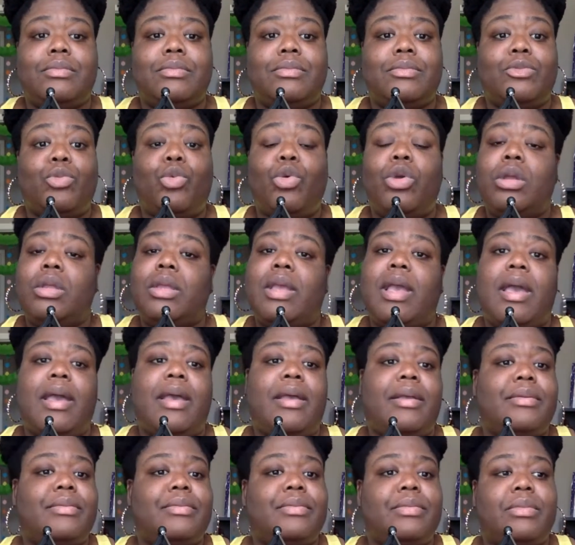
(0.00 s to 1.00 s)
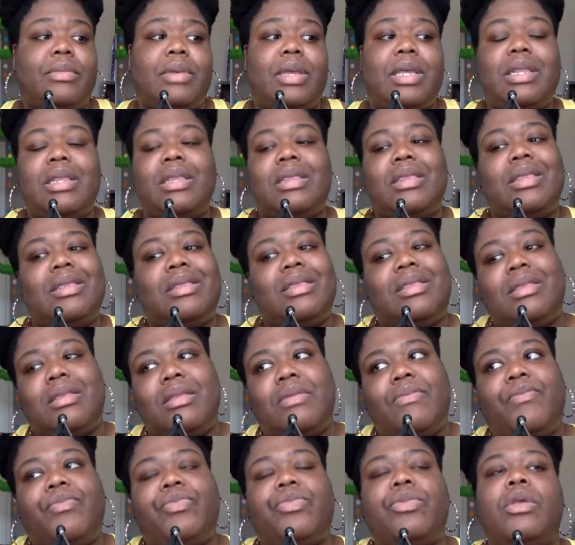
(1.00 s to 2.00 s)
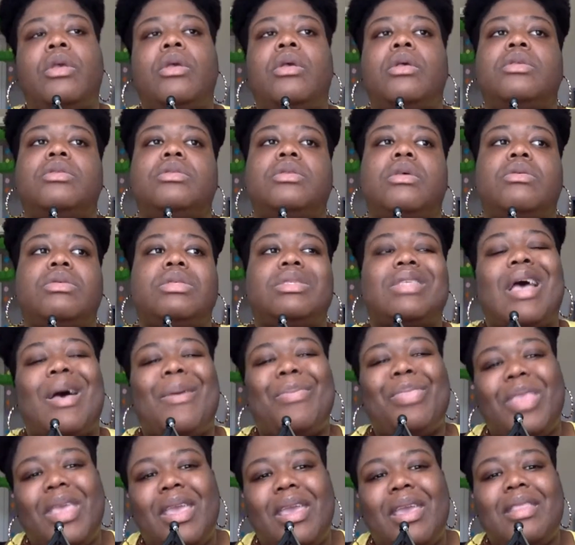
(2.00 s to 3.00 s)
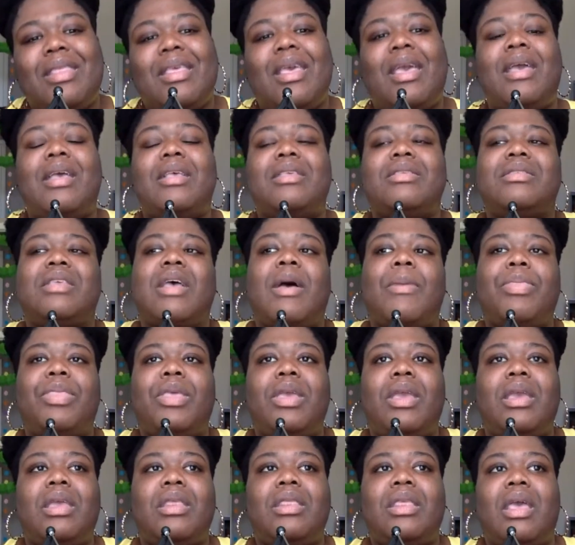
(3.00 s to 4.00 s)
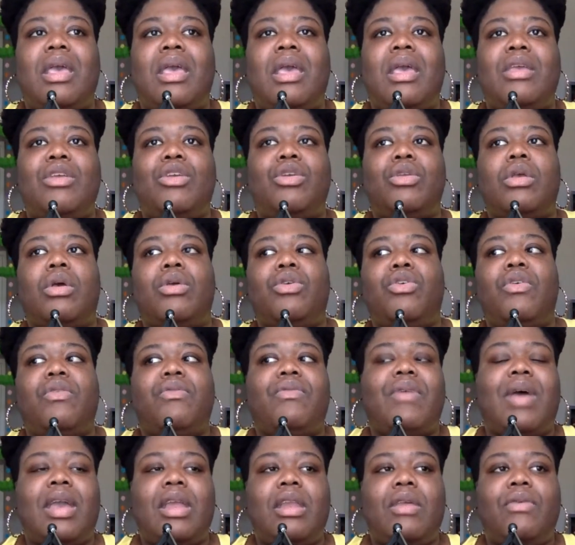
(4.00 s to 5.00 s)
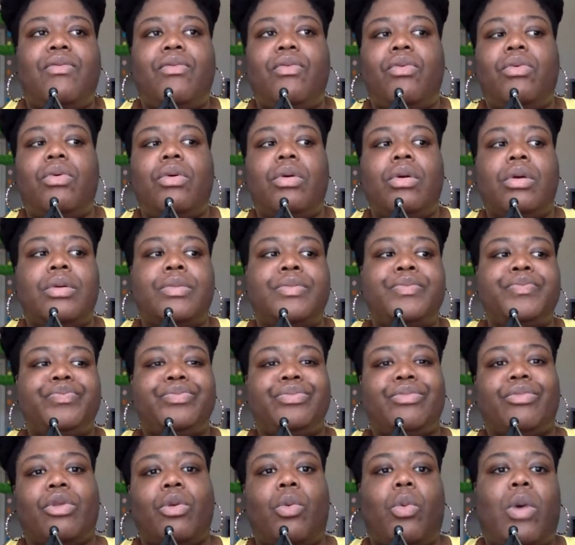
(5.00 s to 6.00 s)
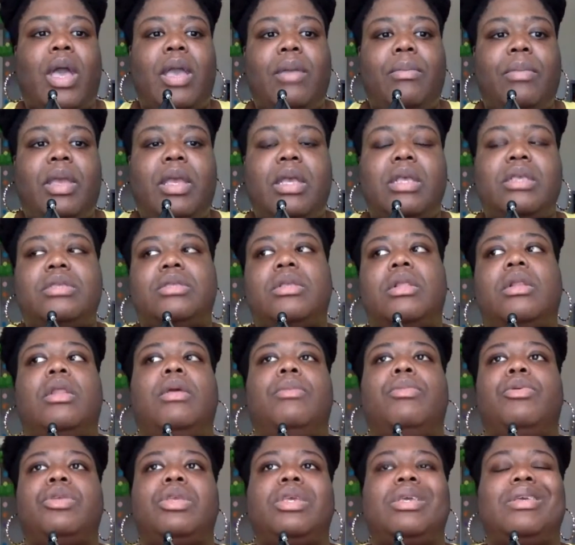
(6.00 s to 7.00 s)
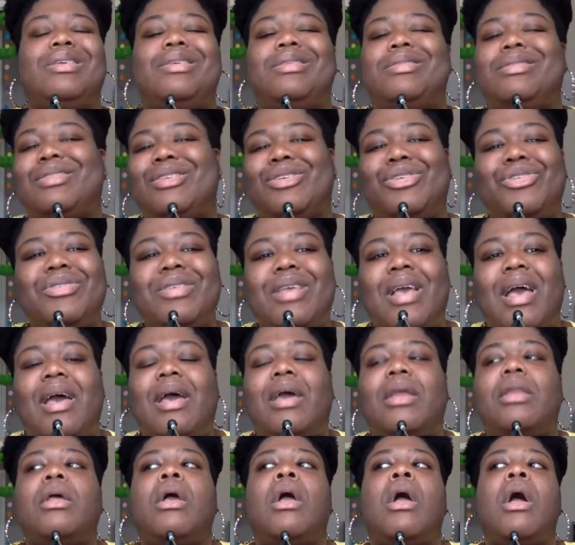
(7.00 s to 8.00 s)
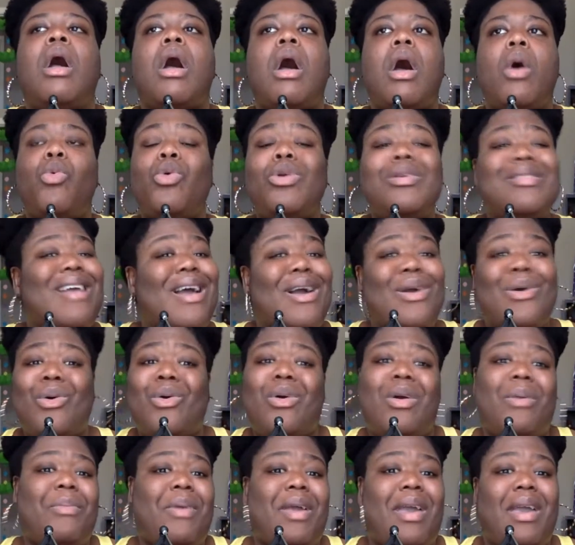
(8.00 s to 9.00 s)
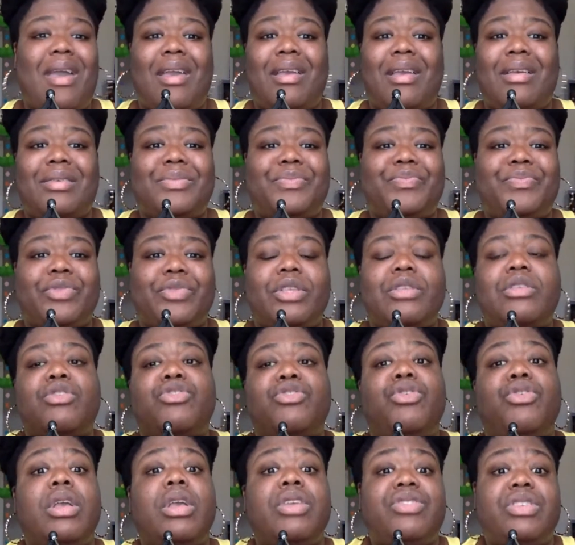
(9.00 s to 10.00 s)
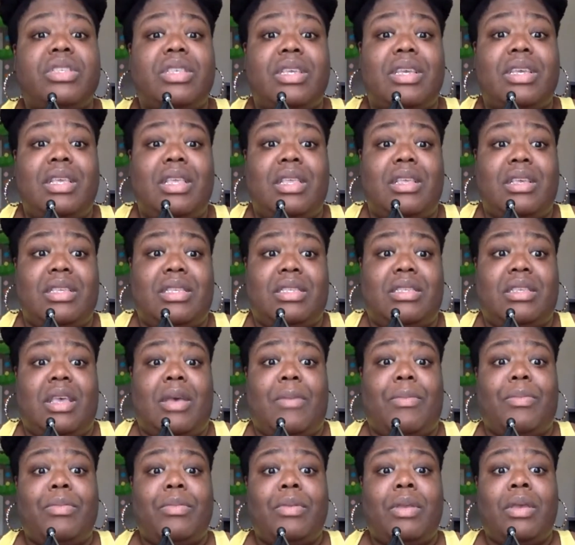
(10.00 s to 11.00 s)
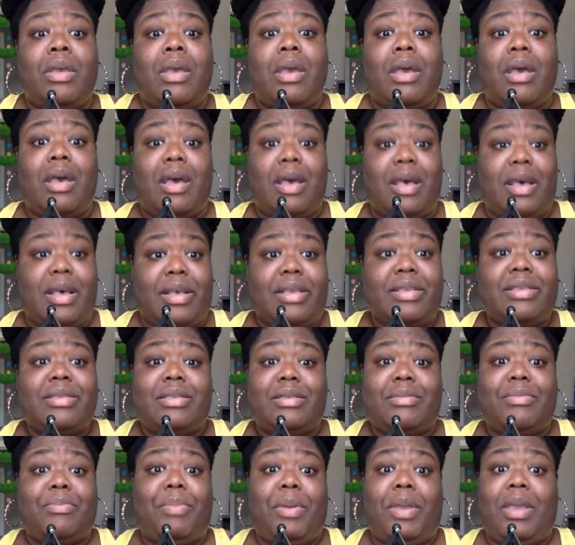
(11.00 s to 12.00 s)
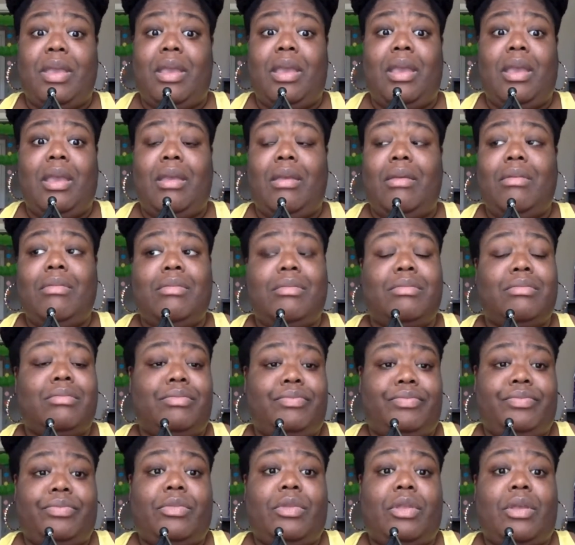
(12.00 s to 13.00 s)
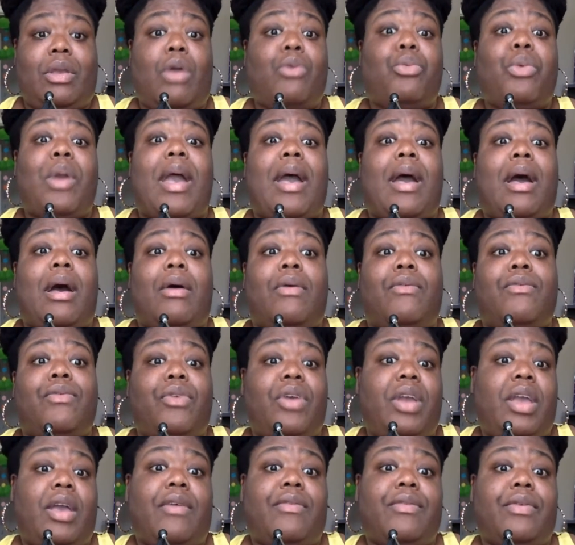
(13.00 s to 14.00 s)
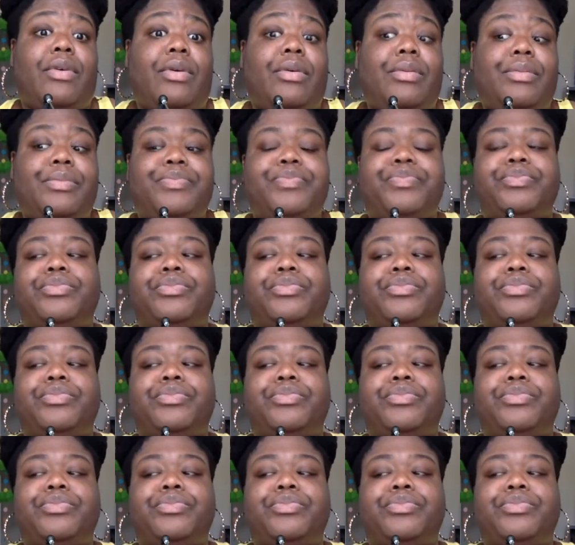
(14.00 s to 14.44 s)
We're not. And so stop thinking that. Stop thinking that, you're fighting for white men's liberties. You're not. We're not going back. So you could just either accept us being around forever